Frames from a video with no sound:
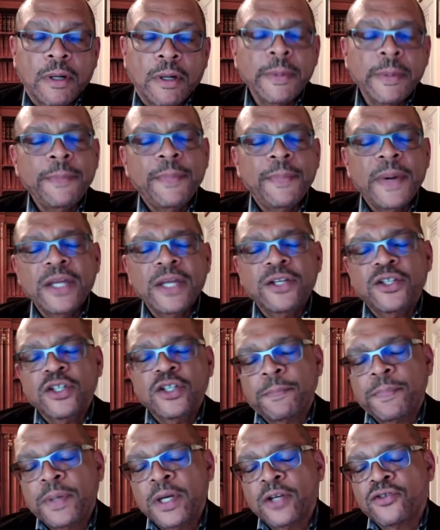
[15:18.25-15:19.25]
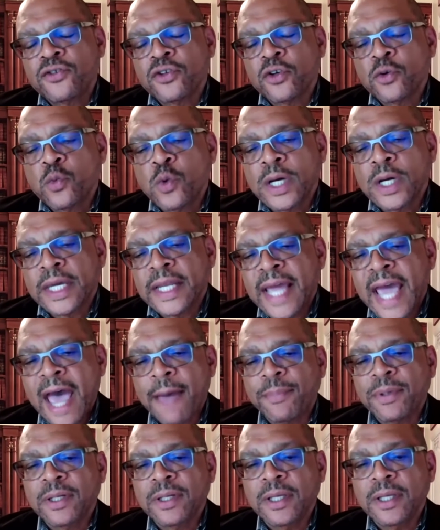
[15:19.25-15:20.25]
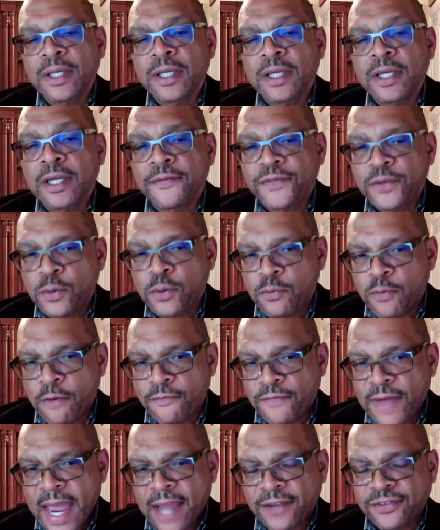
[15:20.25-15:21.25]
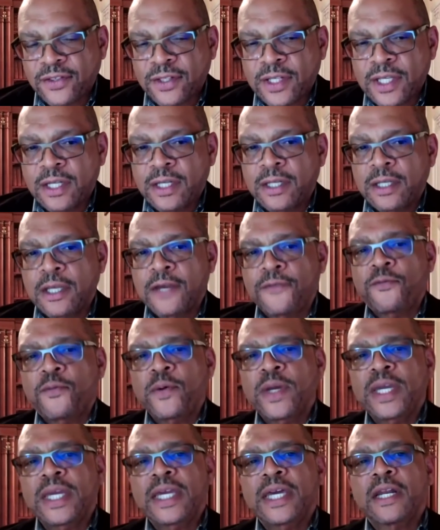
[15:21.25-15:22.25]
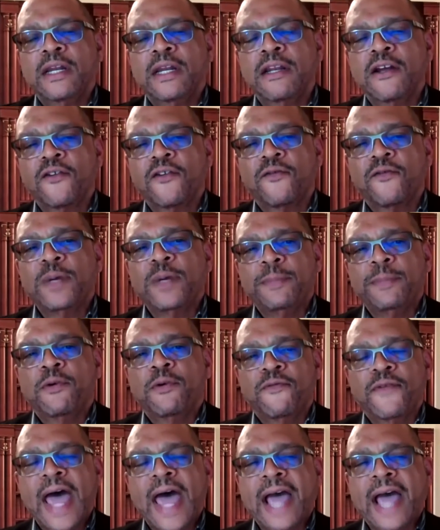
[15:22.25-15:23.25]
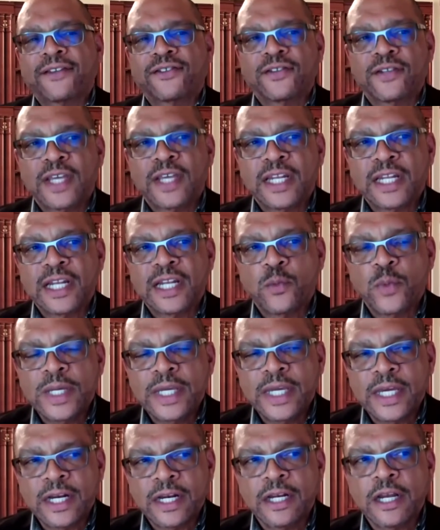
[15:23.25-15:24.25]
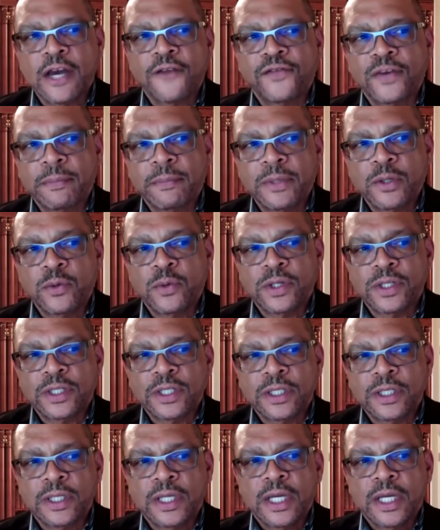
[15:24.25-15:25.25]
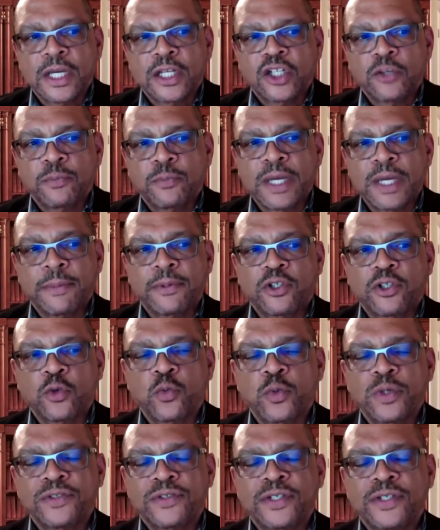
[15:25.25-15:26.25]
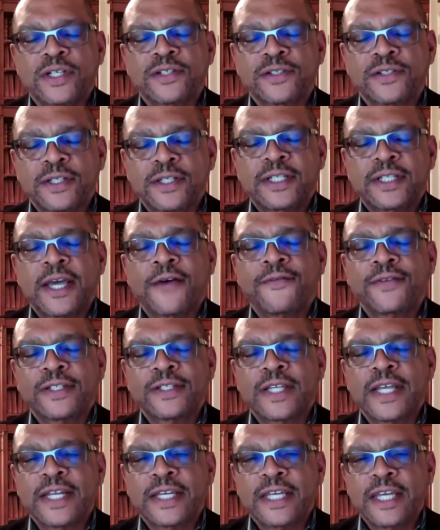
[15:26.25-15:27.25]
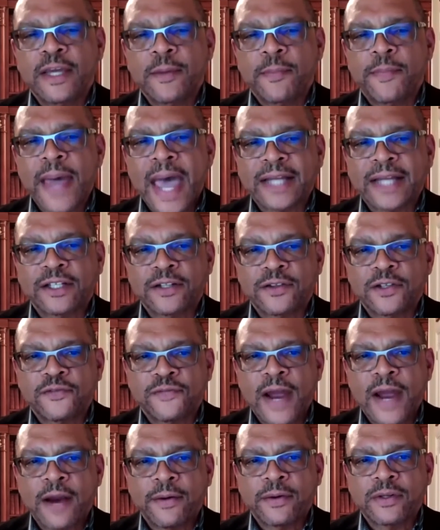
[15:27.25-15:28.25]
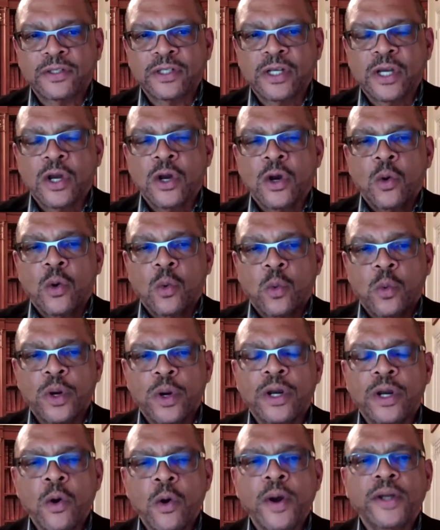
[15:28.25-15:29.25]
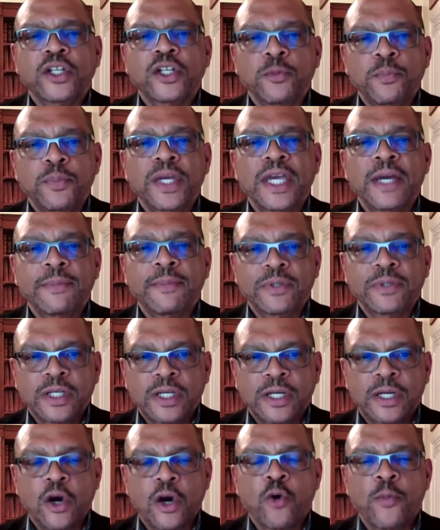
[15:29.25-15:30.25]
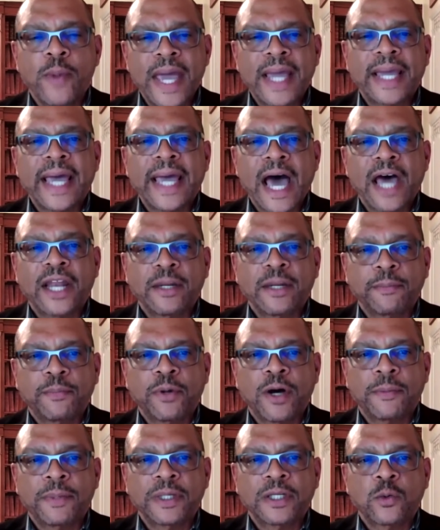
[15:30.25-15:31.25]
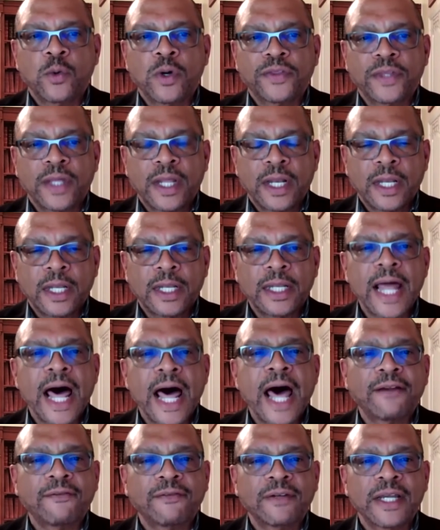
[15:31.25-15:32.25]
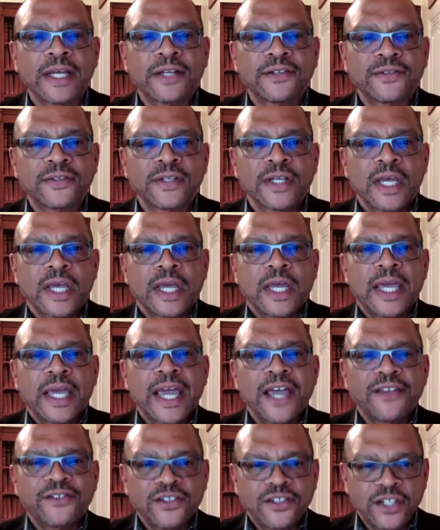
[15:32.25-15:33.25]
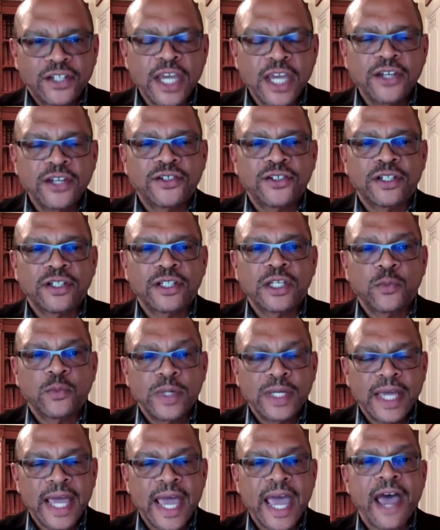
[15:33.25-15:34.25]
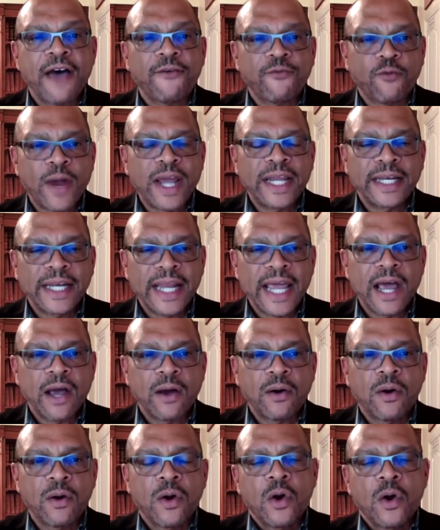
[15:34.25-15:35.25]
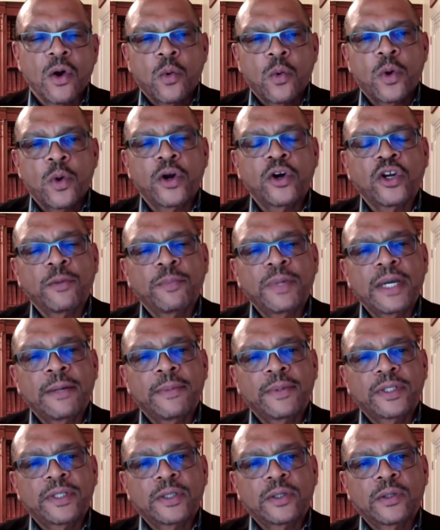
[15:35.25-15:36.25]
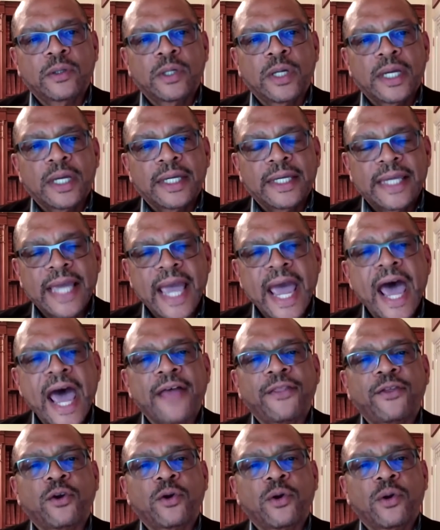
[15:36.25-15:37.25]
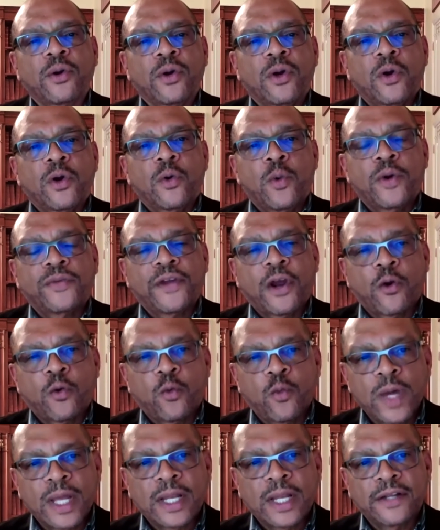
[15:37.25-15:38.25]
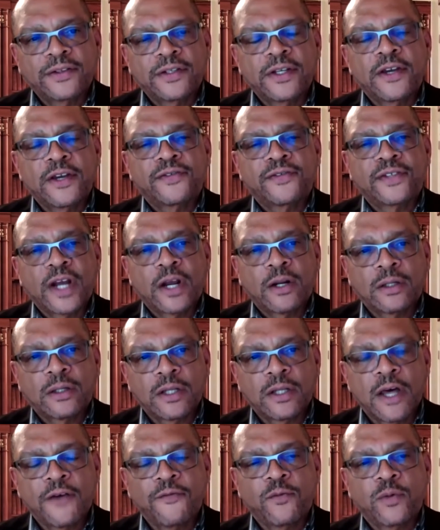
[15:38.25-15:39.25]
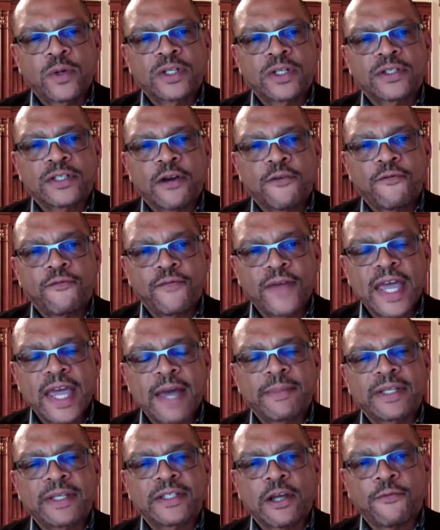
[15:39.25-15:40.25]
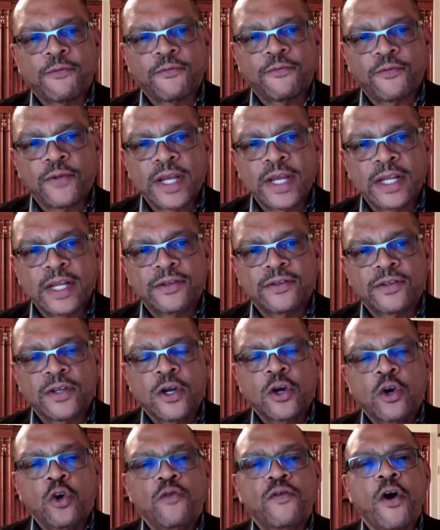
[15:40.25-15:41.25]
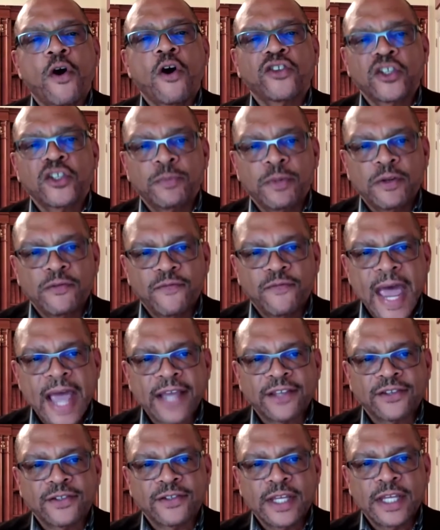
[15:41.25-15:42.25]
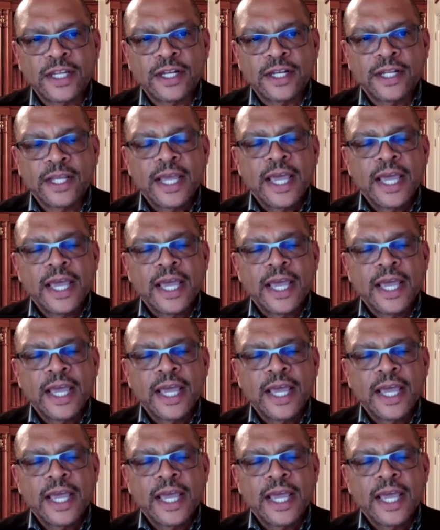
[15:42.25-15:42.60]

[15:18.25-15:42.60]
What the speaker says: Let me paint you a picture of what can happen if you are vaccinated. If we get enough people vaccinated and we get enough immunity to be able to resist the devastating impact of this virus, we're going to be able to go back out in public with a lot of less hesitation than we have right now. We're going to be able to gather with our relatives and our loved ones, our families, our friends who've also been vaccinated,